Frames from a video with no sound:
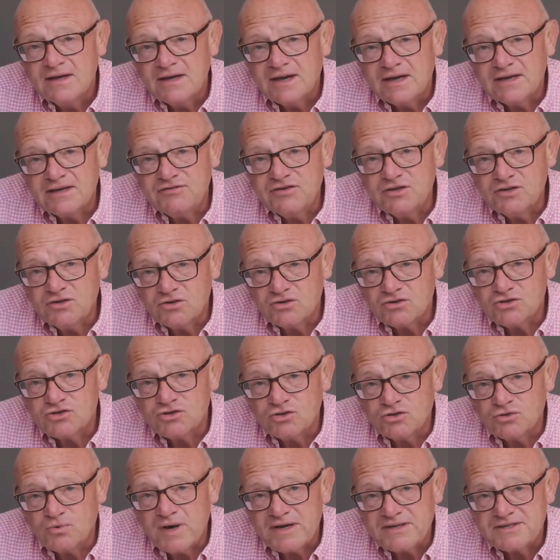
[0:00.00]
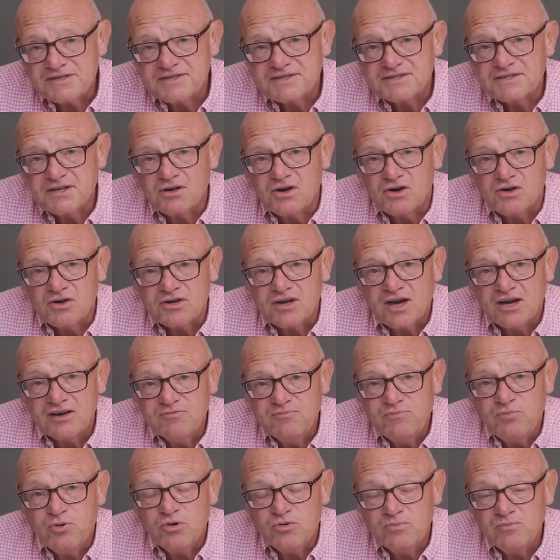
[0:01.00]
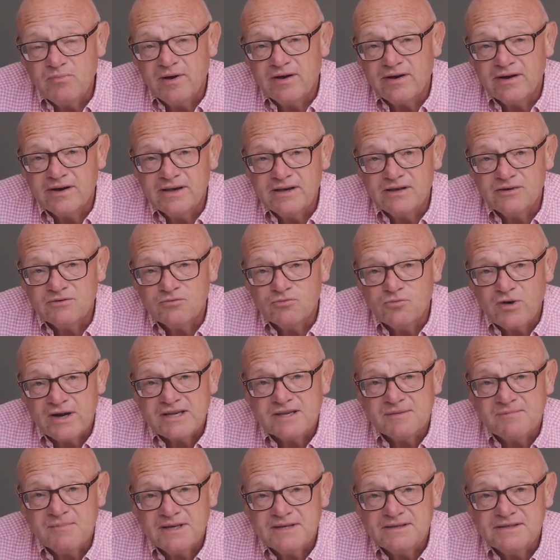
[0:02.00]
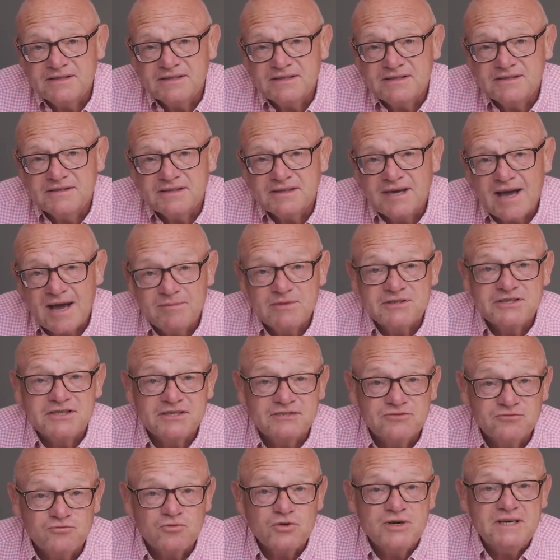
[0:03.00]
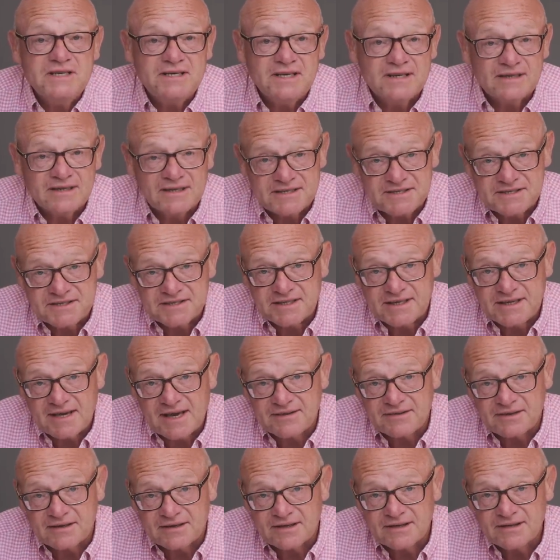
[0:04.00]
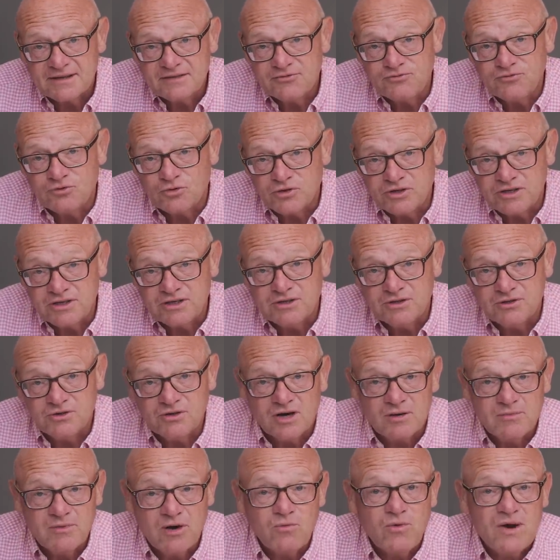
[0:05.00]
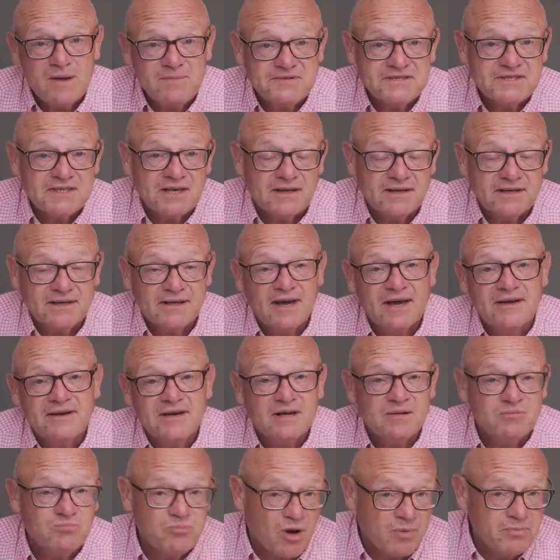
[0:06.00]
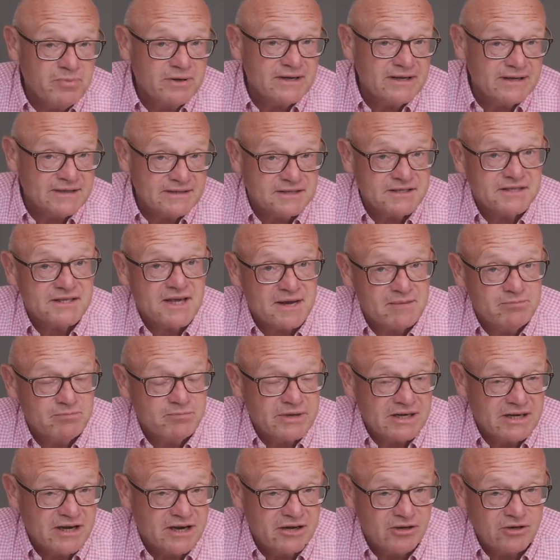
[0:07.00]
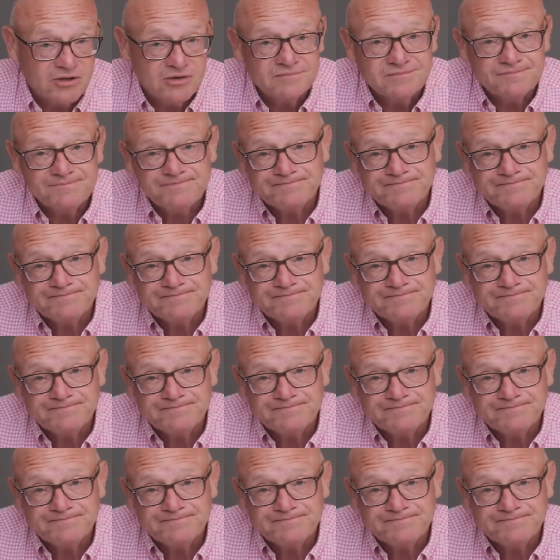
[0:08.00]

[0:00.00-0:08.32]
And if you're not sure where to start, I've put my recommended Amazon reading list together for you on my website, and I'll pop a link to that below.